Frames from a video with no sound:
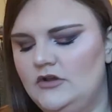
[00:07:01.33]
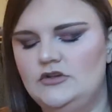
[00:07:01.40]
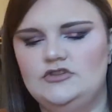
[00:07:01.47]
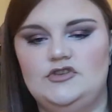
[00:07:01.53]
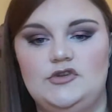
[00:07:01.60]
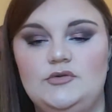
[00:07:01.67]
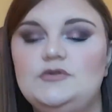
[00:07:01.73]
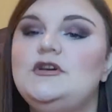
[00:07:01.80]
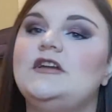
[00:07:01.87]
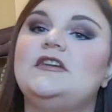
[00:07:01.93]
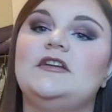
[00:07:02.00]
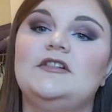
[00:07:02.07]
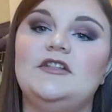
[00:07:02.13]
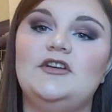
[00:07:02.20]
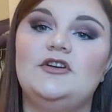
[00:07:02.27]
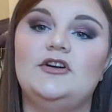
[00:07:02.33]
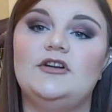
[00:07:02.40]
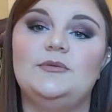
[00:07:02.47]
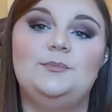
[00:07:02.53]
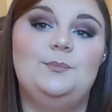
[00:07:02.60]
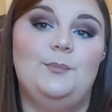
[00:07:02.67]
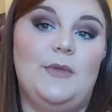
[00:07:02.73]
So you technically
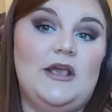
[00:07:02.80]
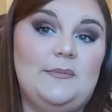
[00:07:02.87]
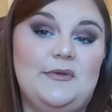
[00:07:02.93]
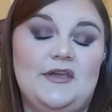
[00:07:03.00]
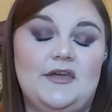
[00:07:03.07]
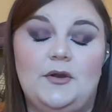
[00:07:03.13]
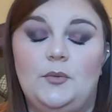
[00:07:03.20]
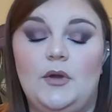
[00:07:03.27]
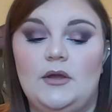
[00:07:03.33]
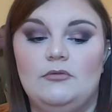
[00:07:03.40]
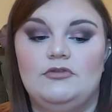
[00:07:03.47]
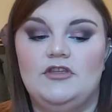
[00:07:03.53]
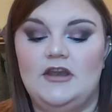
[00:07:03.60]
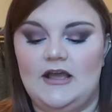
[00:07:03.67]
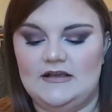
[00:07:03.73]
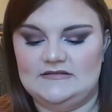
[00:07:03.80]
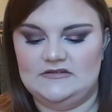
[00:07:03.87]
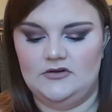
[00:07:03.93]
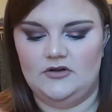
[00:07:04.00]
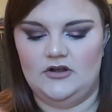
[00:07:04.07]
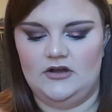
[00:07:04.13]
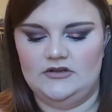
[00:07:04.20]
could maybe get away with it as
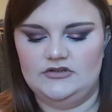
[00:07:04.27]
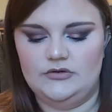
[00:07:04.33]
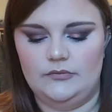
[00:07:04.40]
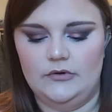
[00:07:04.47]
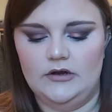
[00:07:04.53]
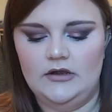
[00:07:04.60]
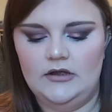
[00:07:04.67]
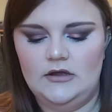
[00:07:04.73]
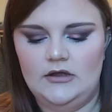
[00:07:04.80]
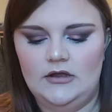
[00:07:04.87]
your contour.